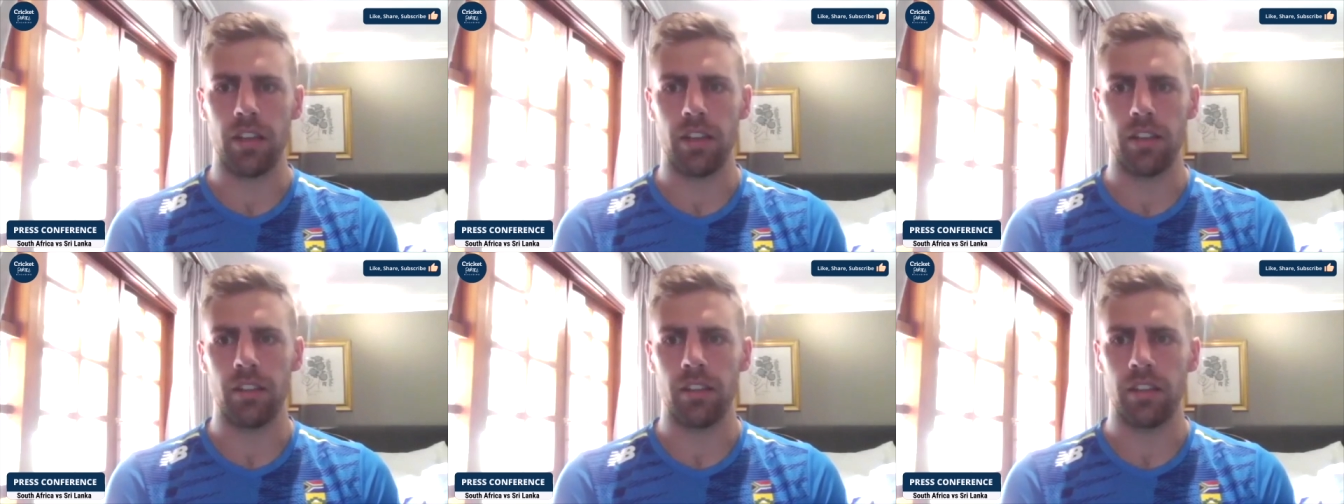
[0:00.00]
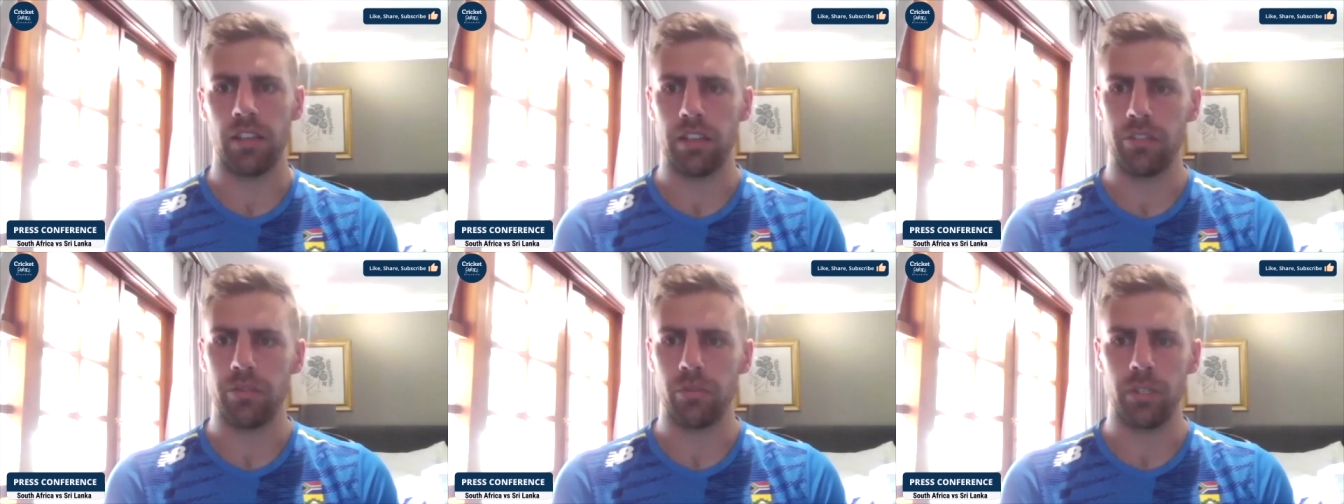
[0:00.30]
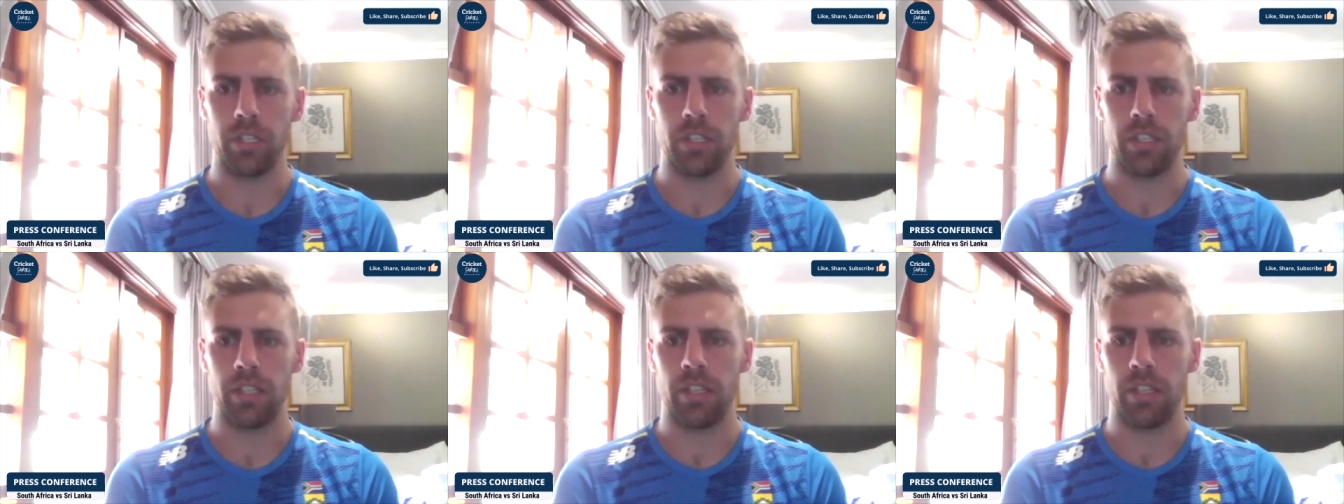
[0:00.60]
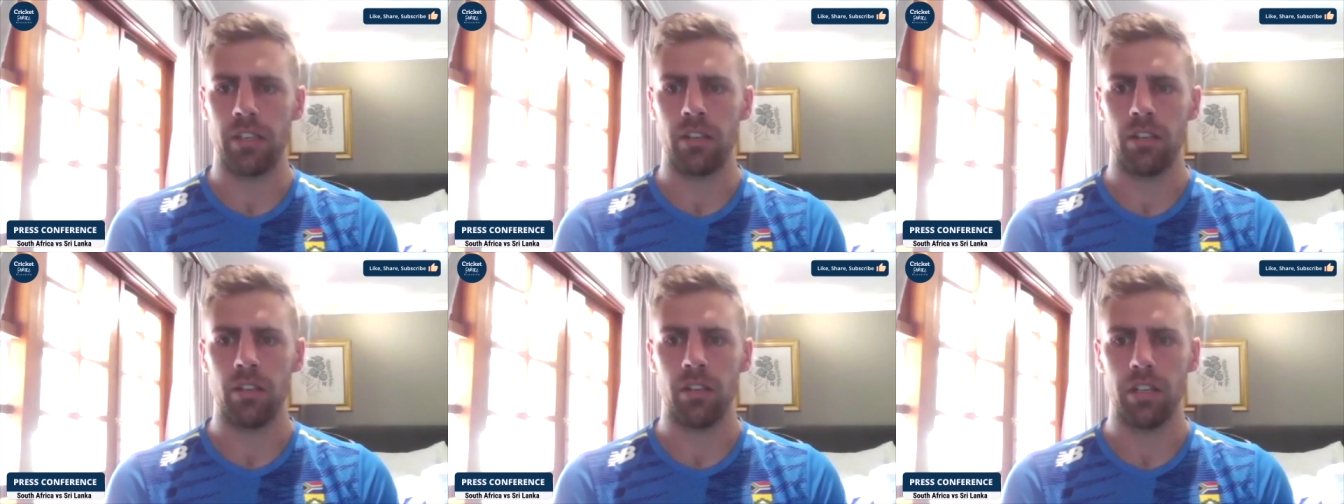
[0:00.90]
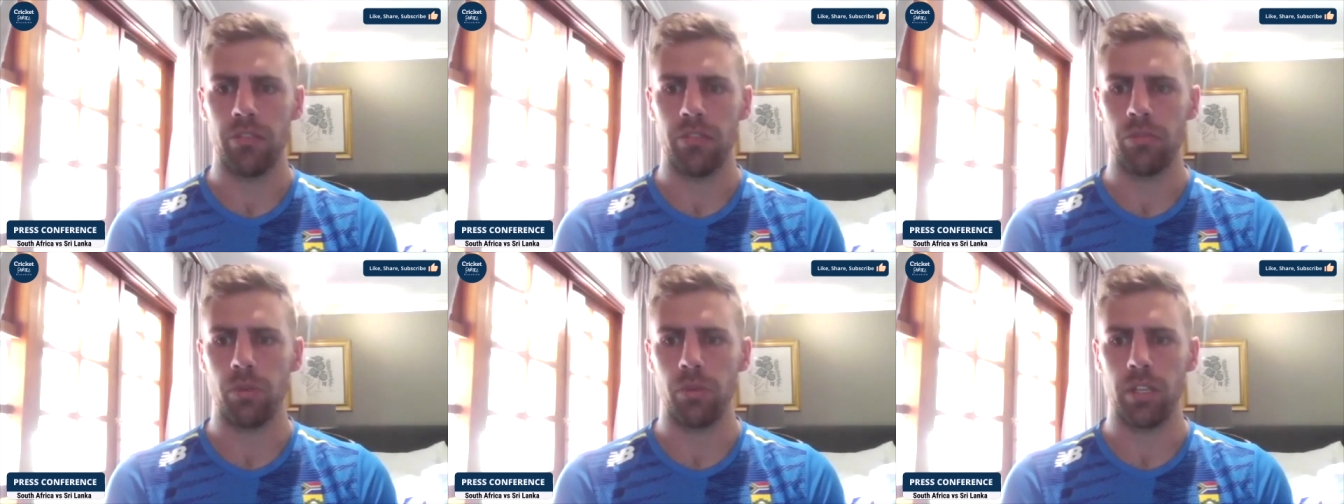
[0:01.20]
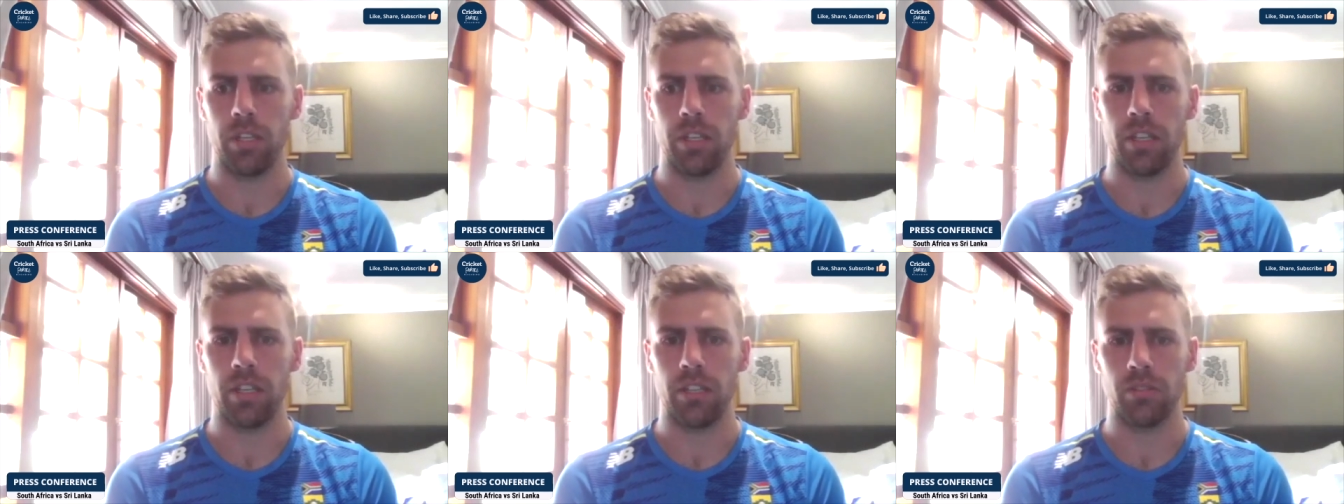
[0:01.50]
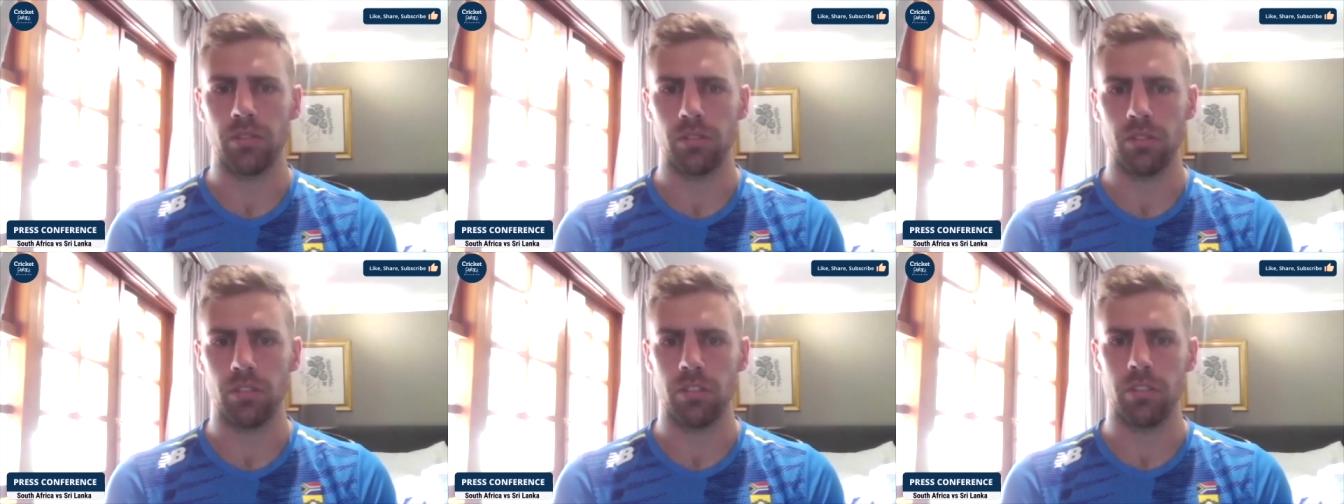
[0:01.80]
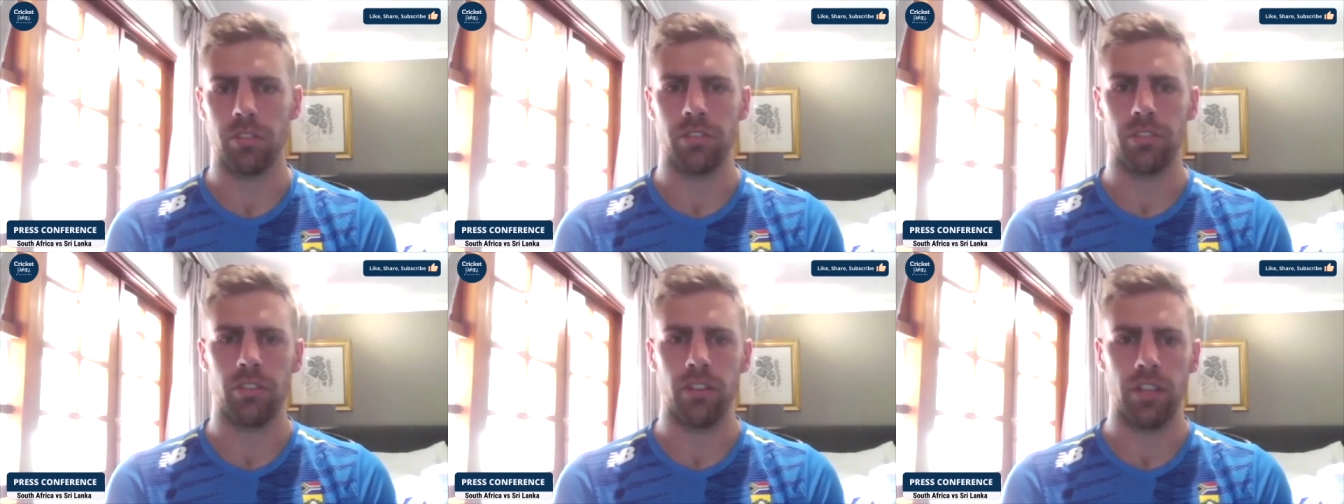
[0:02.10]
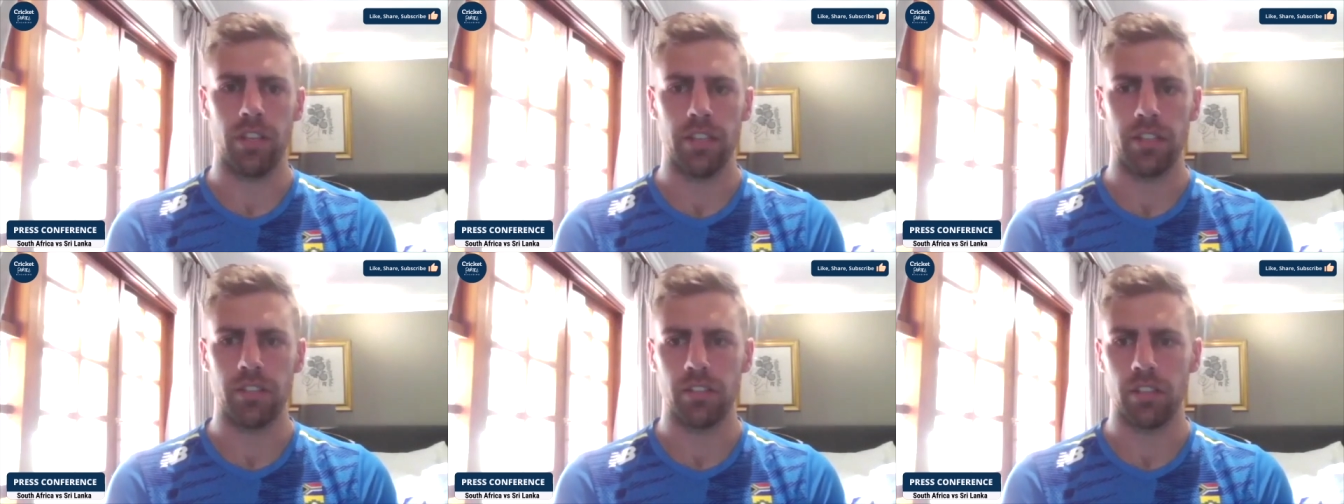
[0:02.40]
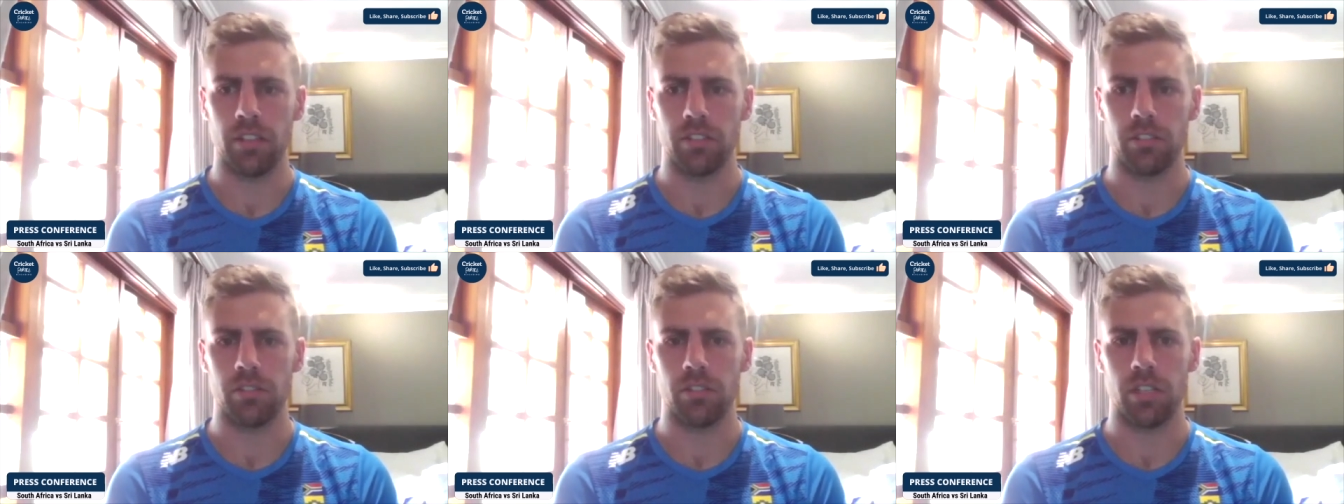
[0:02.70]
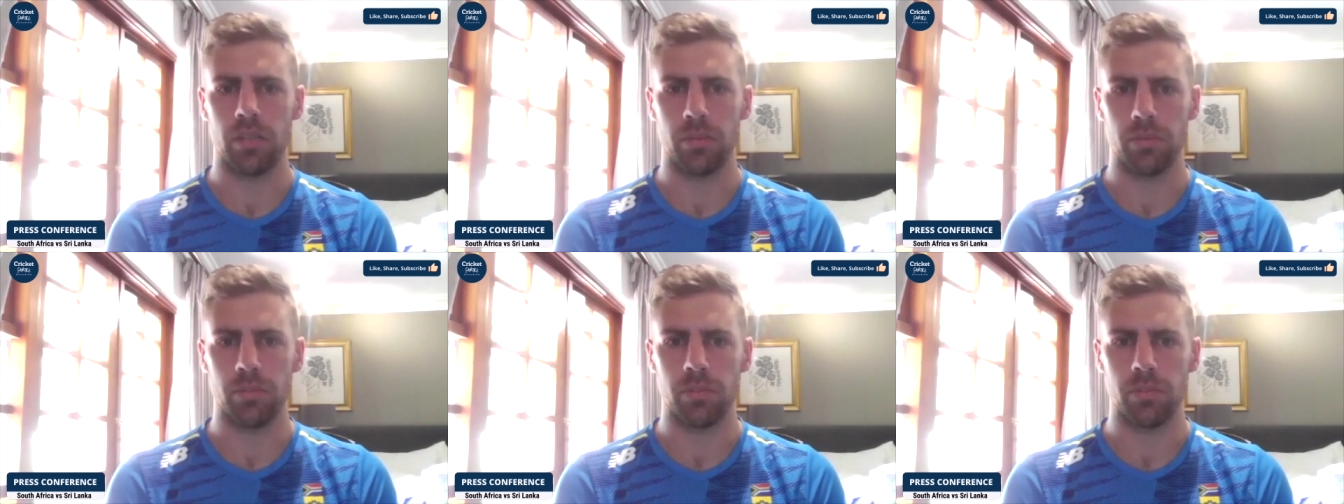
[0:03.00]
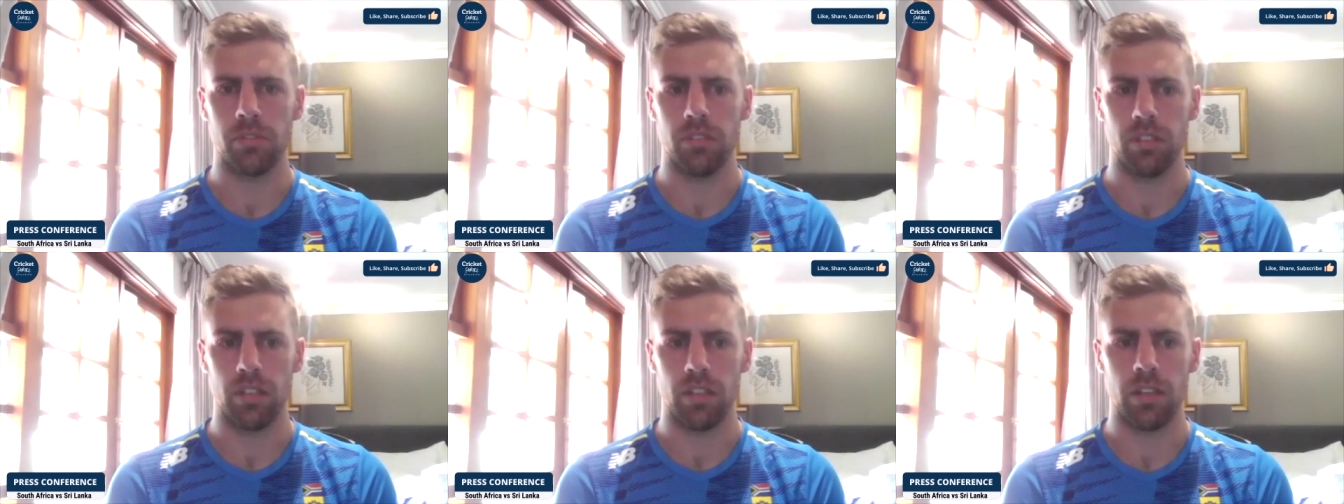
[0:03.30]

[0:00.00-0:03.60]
I think if we can sort of hit our straps,